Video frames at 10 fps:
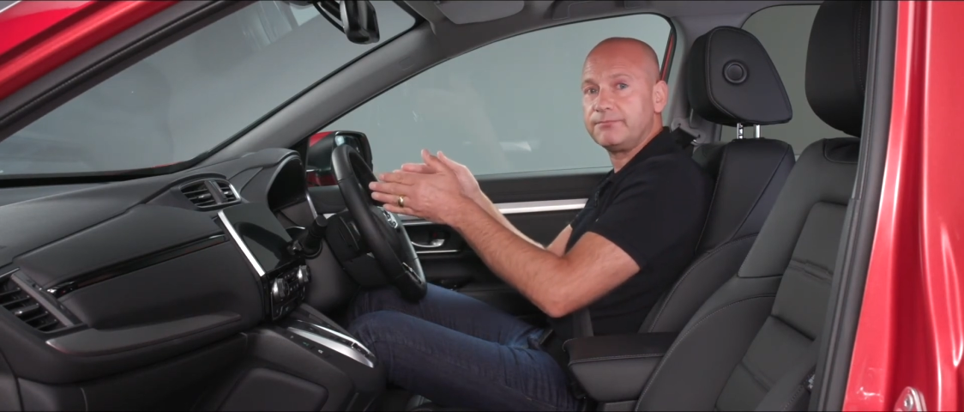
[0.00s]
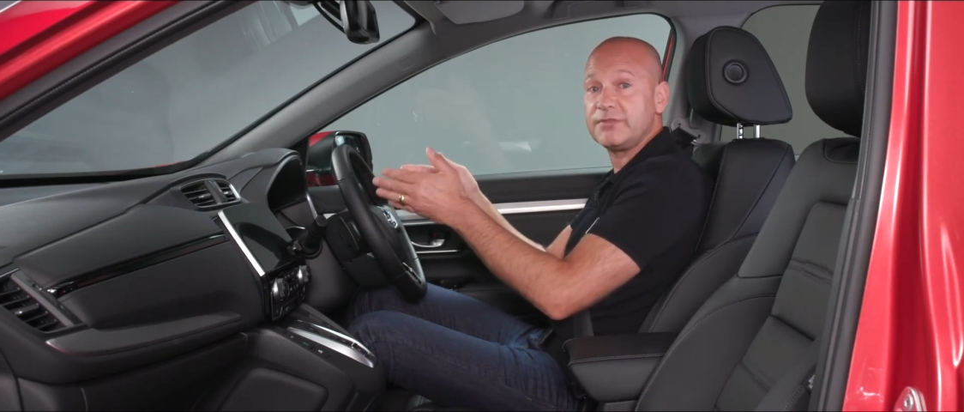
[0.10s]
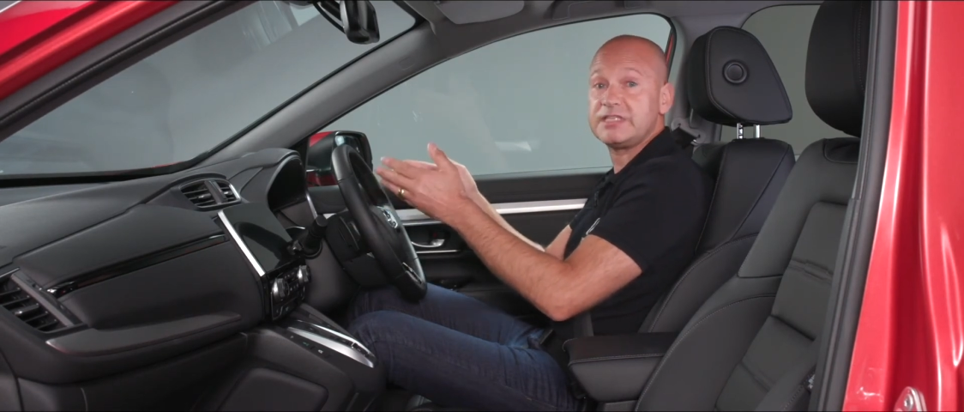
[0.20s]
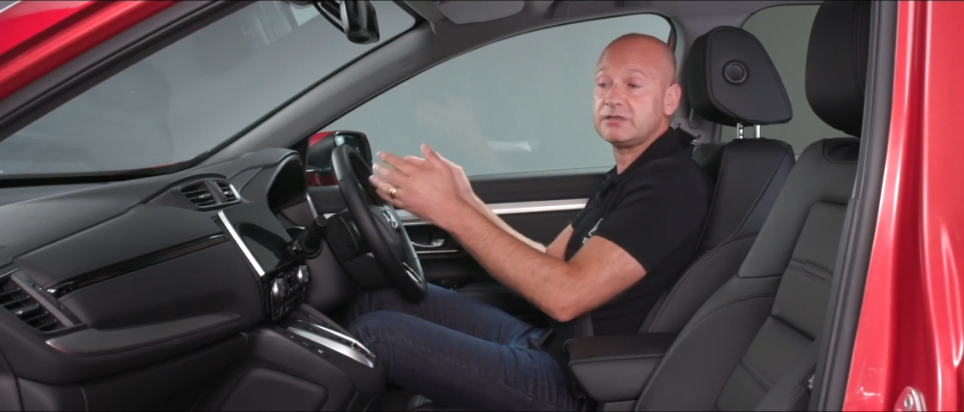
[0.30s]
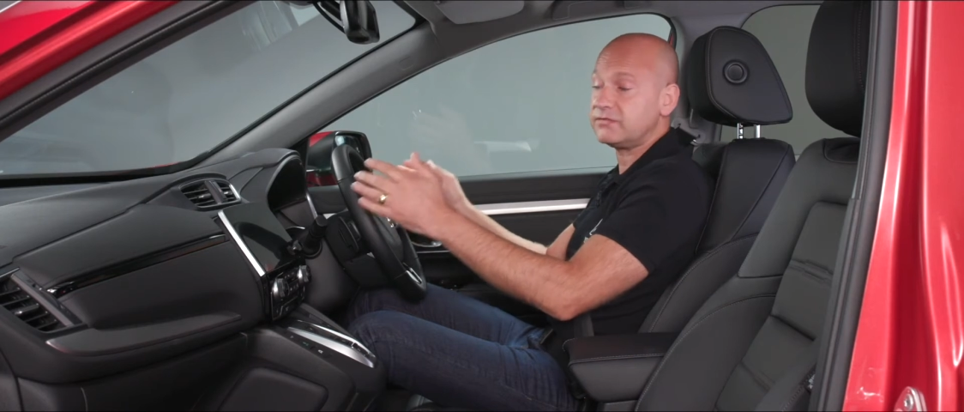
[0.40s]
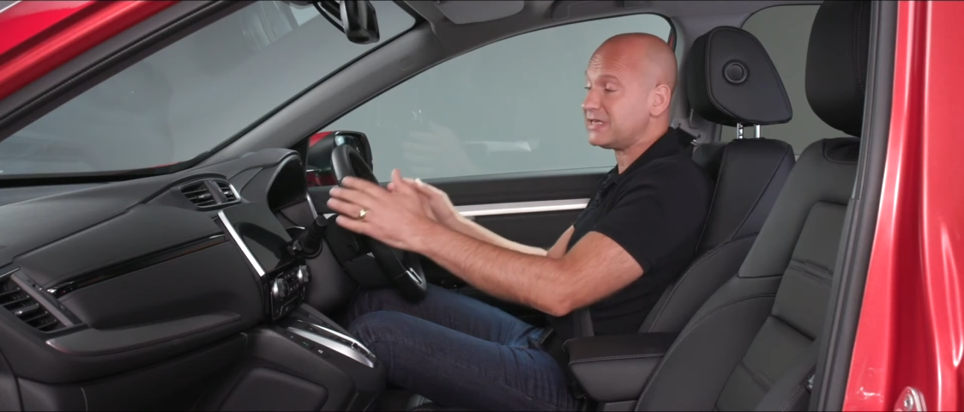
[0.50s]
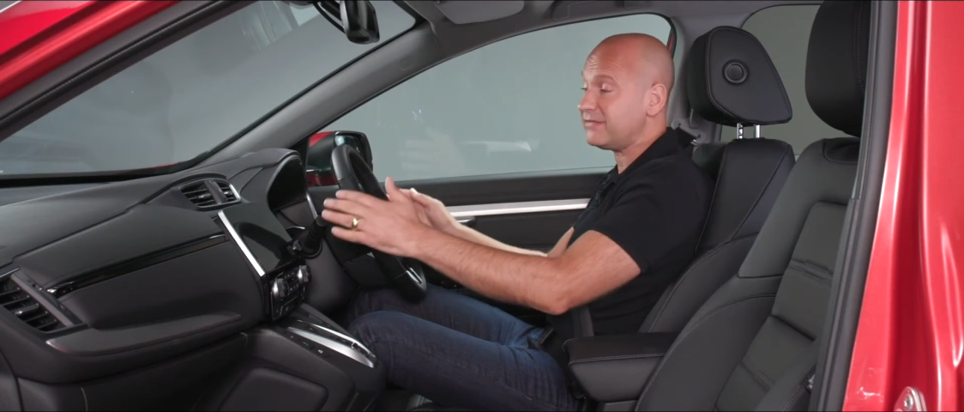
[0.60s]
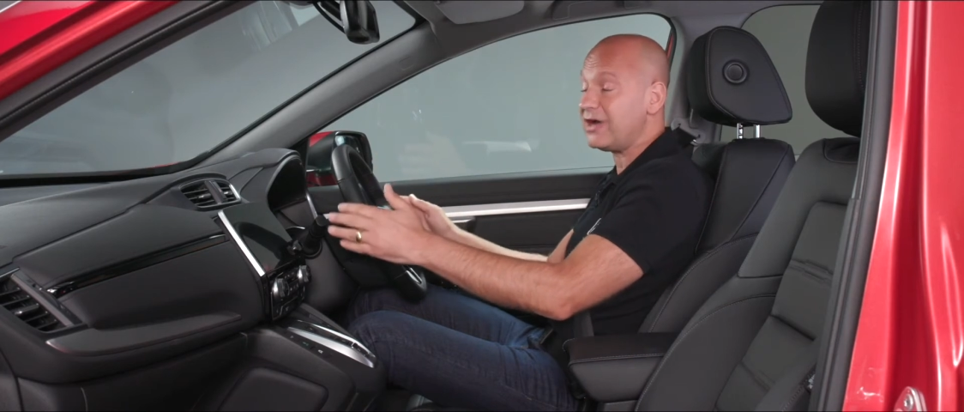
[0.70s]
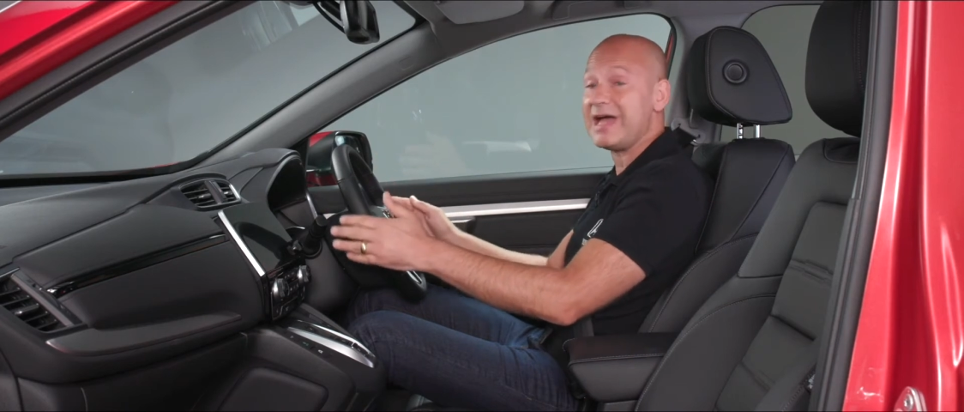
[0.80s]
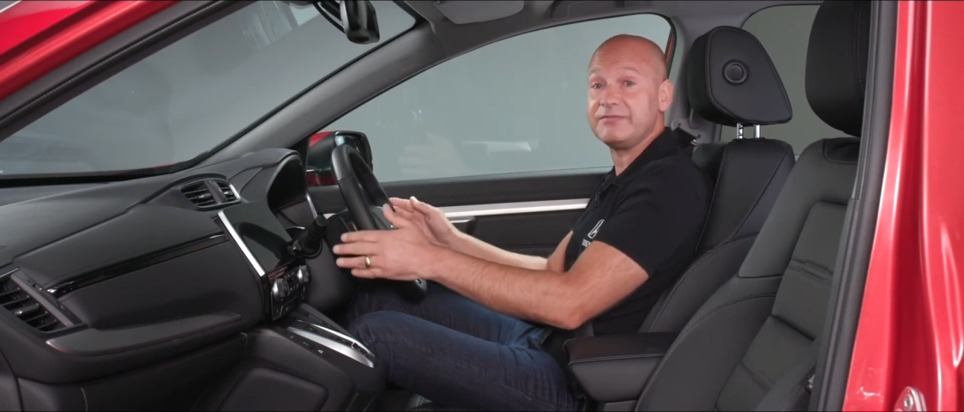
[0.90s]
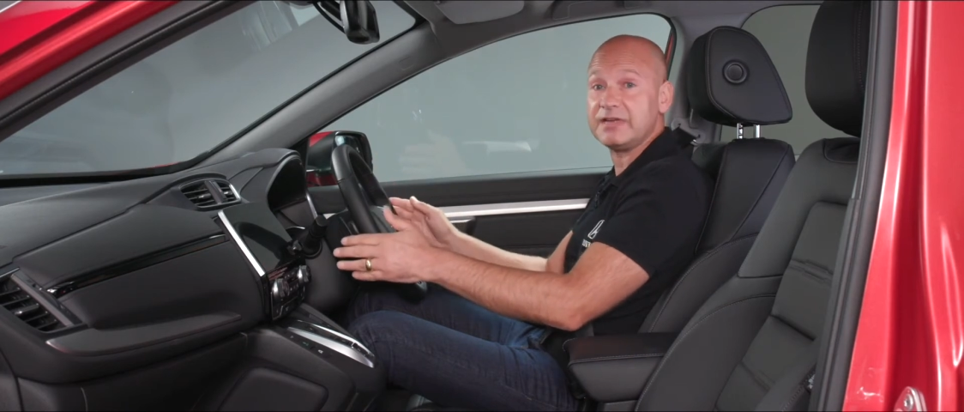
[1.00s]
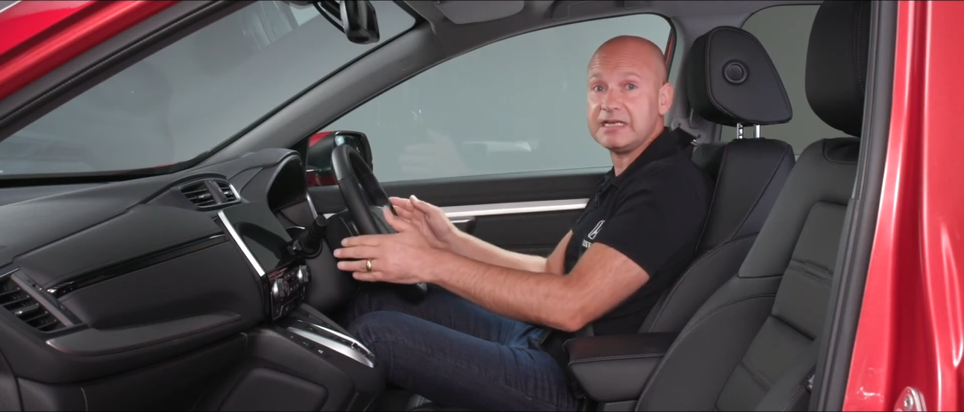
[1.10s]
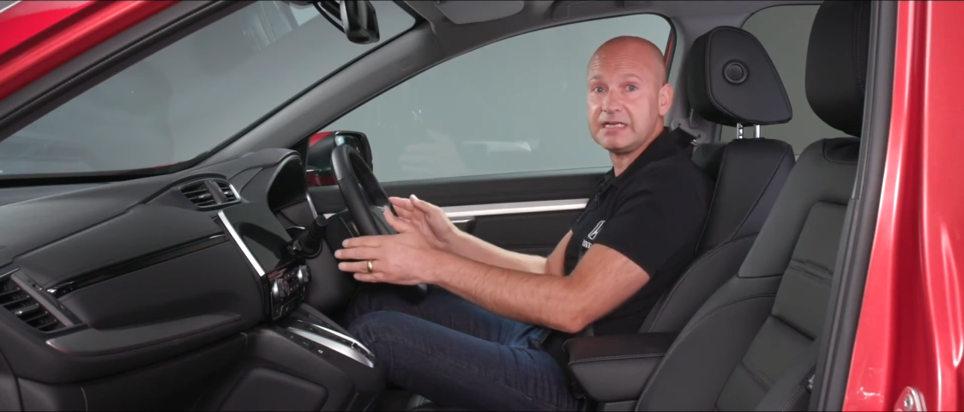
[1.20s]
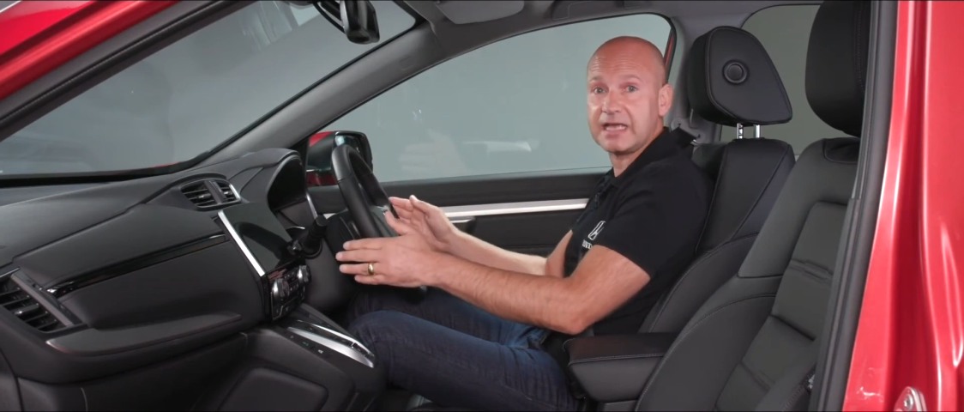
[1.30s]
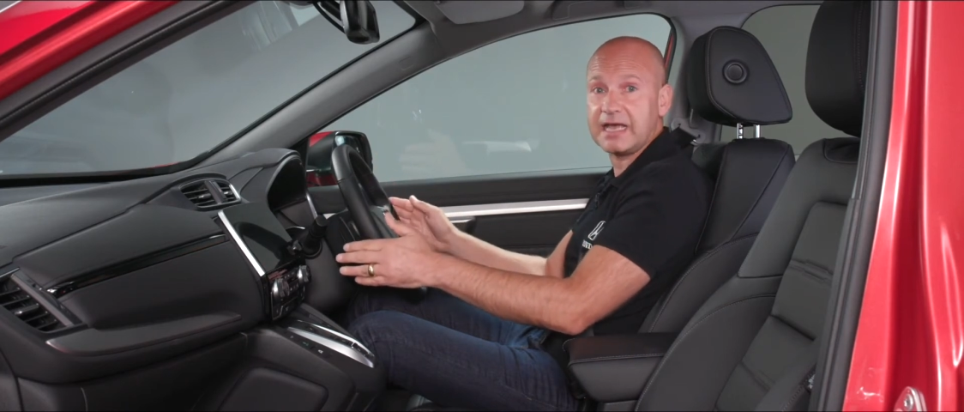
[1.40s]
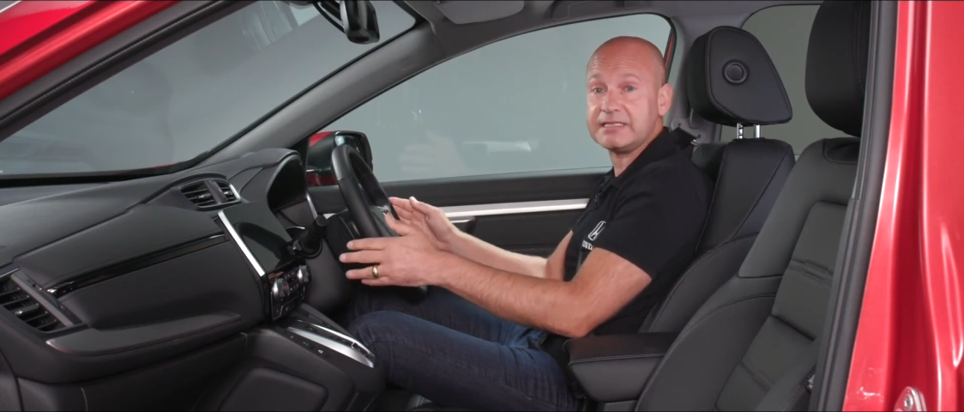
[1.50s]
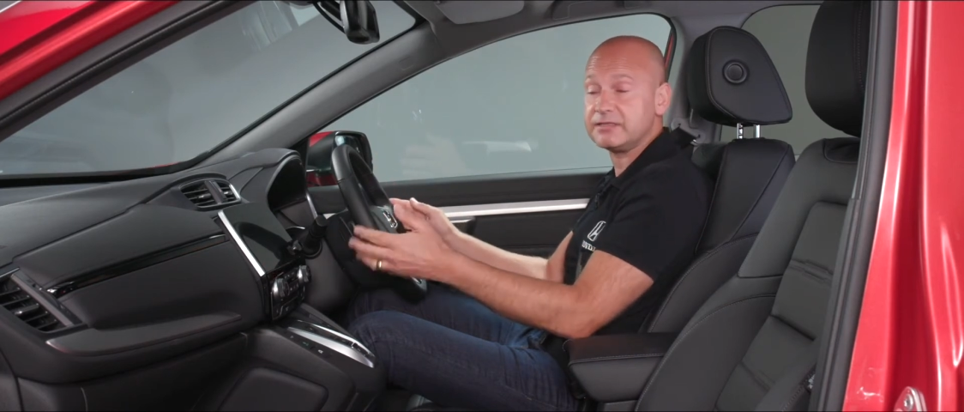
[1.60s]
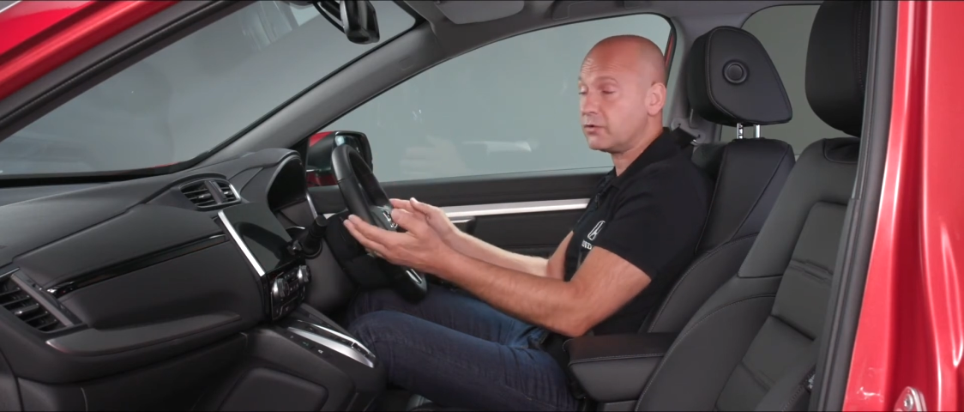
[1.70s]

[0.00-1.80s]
This is obviously if I haven't indicated.